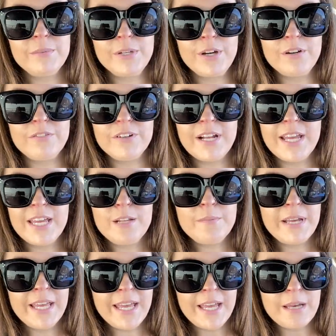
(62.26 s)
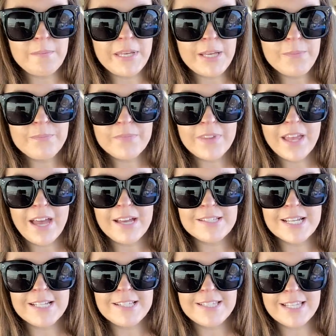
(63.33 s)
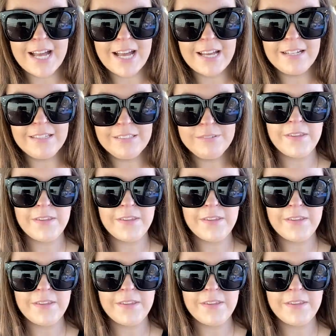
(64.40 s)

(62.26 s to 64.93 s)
we overnight in Miami, as I said.